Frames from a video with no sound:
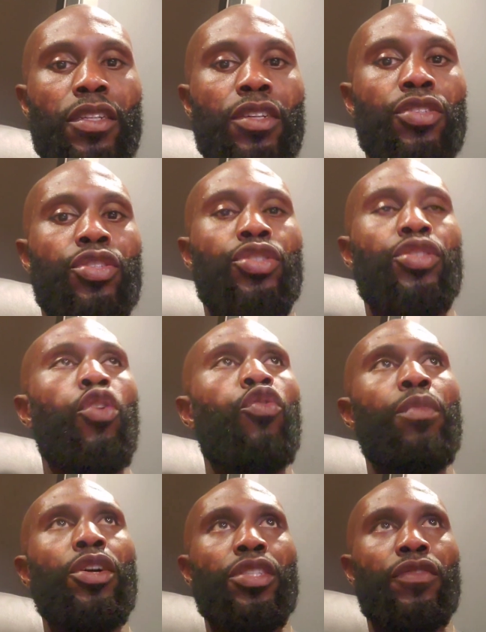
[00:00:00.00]
and there's
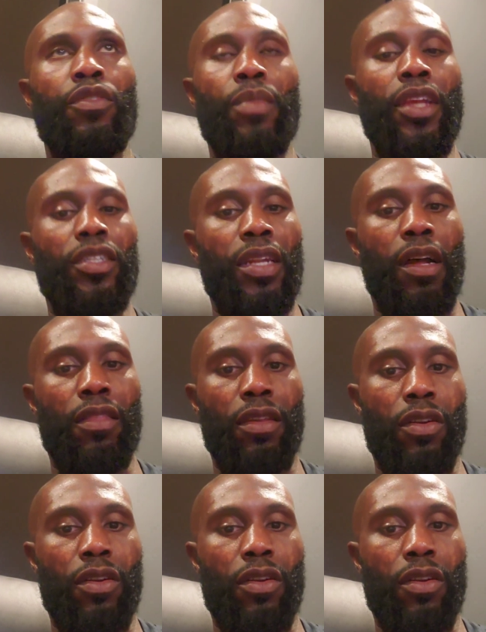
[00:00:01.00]
so much information out